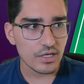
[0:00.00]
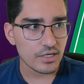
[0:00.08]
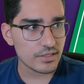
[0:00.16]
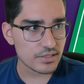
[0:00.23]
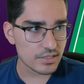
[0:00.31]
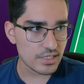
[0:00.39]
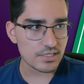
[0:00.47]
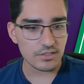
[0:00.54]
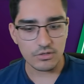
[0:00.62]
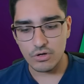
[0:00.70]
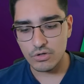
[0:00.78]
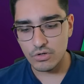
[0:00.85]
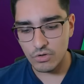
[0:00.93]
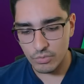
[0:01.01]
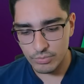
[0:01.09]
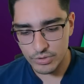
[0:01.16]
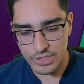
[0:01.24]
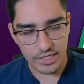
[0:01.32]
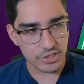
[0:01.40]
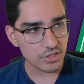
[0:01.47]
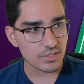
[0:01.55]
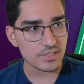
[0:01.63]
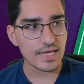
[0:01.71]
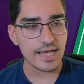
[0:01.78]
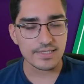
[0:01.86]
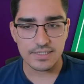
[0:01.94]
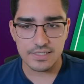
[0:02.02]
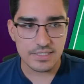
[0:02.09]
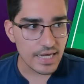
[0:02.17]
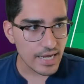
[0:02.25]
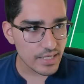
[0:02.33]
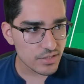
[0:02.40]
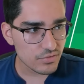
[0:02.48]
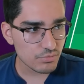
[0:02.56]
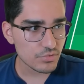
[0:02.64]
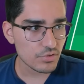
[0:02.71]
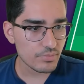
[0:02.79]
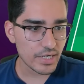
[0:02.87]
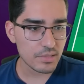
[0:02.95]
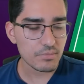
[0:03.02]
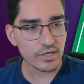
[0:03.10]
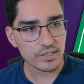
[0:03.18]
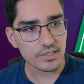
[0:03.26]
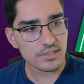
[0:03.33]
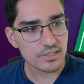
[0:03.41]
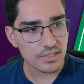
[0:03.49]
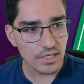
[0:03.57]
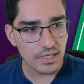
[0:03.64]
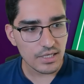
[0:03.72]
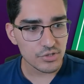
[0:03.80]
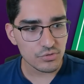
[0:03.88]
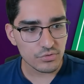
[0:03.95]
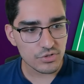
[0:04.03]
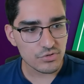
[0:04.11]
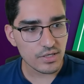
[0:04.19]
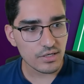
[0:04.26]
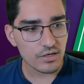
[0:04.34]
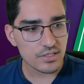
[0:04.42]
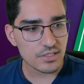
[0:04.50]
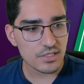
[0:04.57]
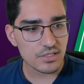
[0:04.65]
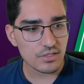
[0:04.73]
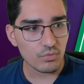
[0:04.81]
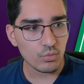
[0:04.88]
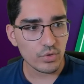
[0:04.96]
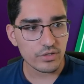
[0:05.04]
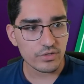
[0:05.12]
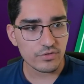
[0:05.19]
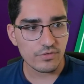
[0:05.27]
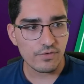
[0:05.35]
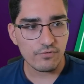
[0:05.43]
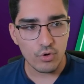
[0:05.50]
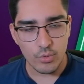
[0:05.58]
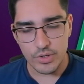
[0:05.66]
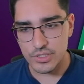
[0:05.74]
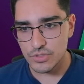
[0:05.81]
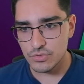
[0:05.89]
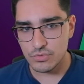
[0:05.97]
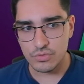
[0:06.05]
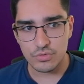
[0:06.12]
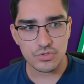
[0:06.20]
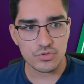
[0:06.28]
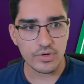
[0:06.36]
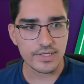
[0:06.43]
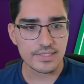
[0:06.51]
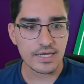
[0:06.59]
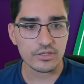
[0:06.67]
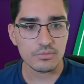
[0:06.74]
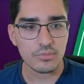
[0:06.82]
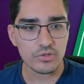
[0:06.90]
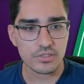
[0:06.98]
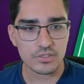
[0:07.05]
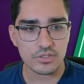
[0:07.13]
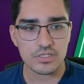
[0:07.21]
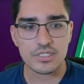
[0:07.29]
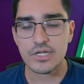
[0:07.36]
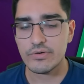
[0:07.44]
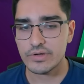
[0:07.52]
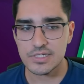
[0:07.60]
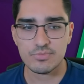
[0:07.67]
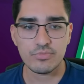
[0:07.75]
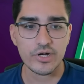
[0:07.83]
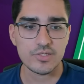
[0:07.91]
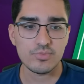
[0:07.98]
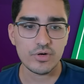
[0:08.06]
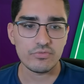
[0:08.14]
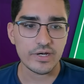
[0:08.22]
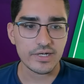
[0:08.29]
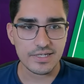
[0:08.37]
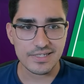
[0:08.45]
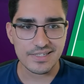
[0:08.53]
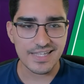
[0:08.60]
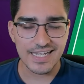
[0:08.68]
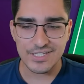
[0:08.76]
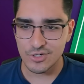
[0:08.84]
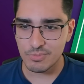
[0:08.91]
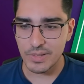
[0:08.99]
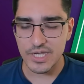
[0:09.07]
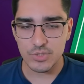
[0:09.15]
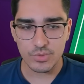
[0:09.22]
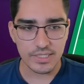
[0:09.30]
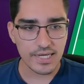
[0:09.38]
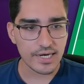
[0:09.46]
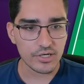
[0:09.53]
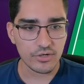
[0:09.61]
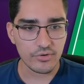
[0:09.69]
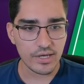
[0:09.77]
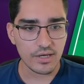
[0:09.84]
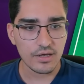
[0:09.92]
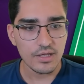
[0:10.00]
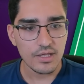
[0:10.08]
the season long goal projections as it stands from sort of betting markets. Junior Strand Larson is one of those forwards who strikes out the most considering his price point, right? He's in that sort of page one category,